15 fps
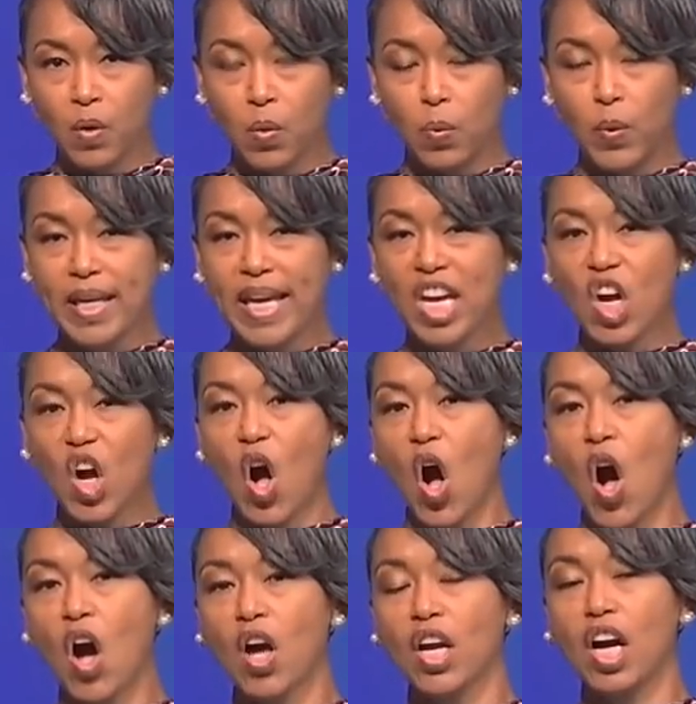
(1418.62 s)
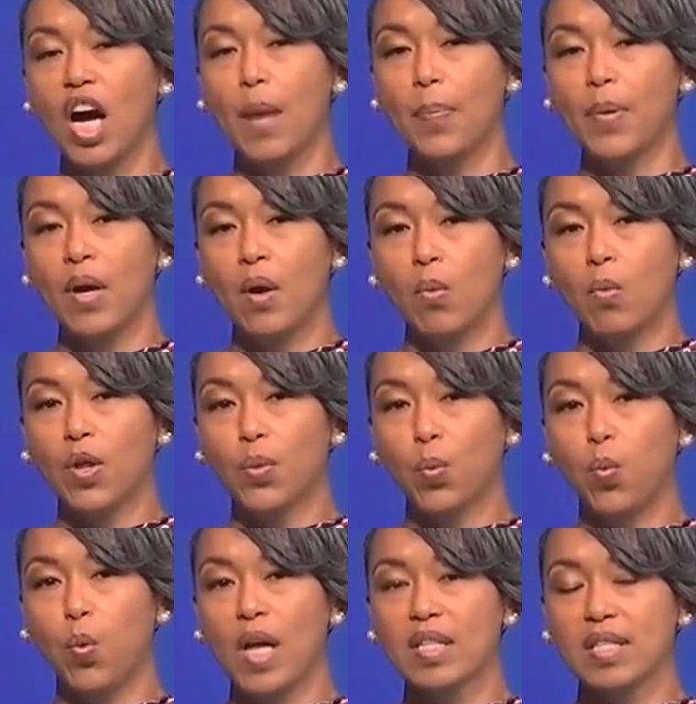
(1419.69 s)
We get caught up with
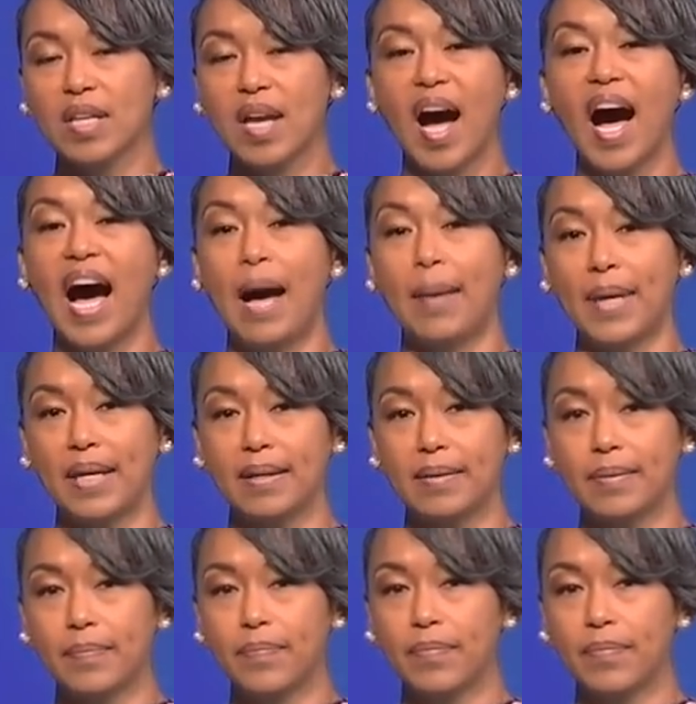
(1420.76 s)
what's common.